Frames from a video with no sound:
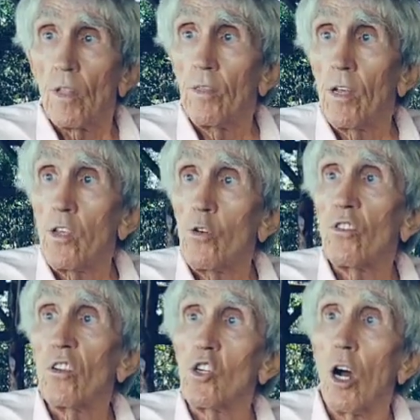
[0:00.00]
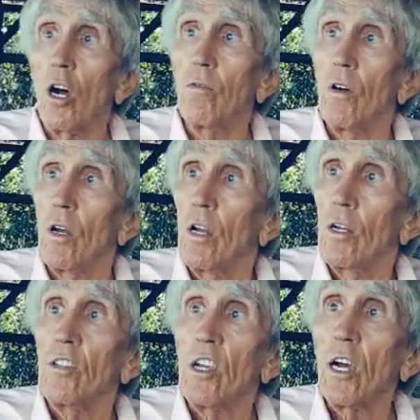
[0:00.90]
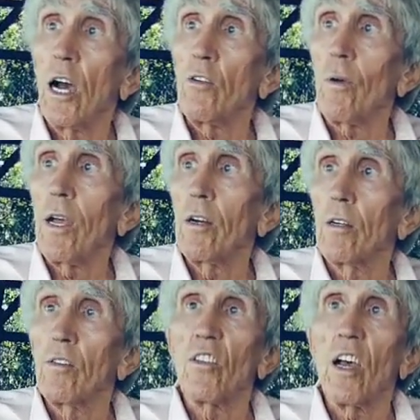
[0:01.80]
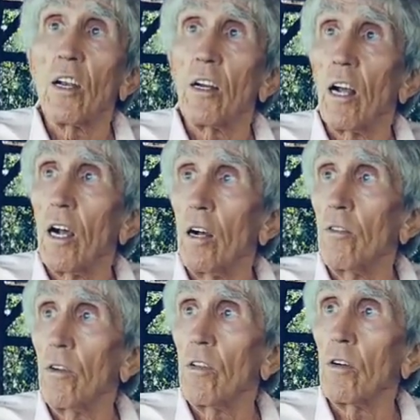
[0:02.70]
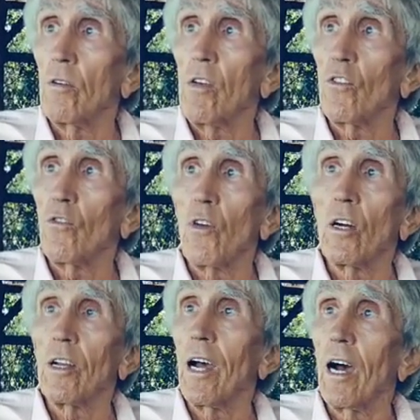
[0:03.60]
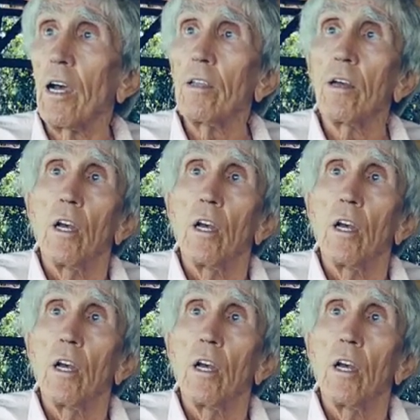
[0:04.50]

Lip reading: the usage of dehydrator set at 100 degrees Fahrenheit,